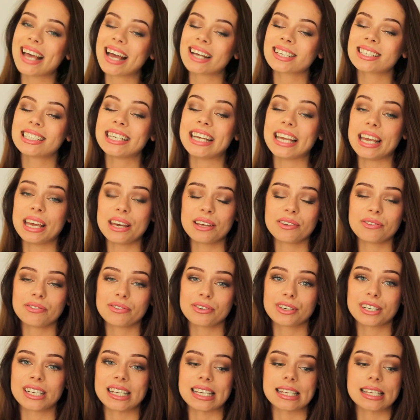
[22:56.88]
actually it
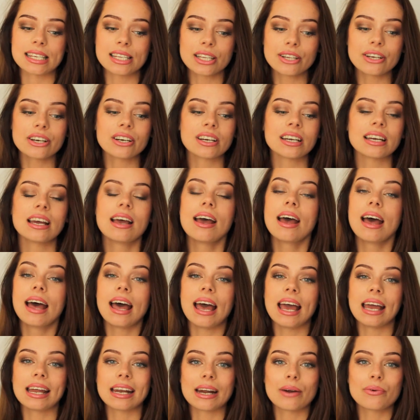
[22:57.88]
for this look,
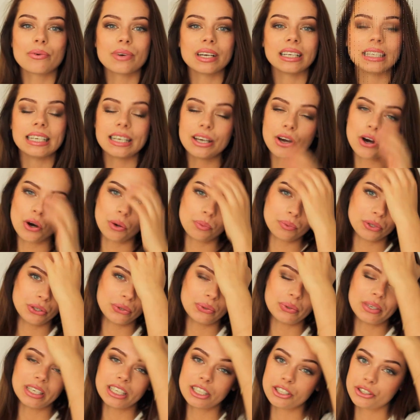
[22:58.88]
and I really hope
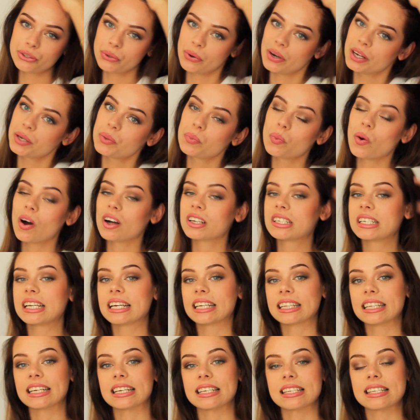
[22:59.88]
you enjoyed
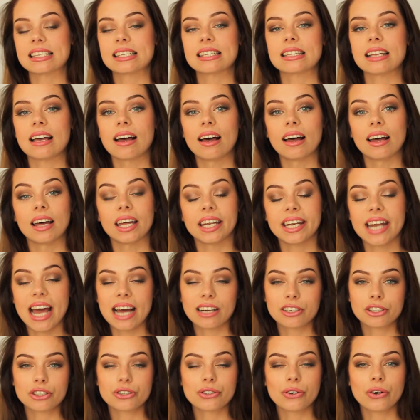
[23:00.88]
watching this
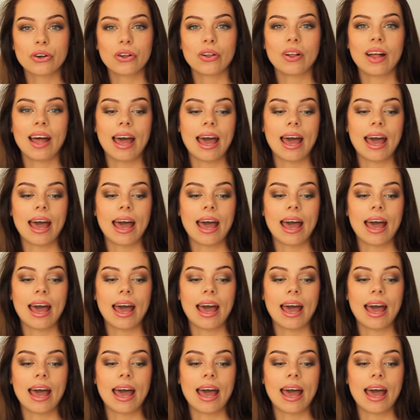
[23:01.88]
natural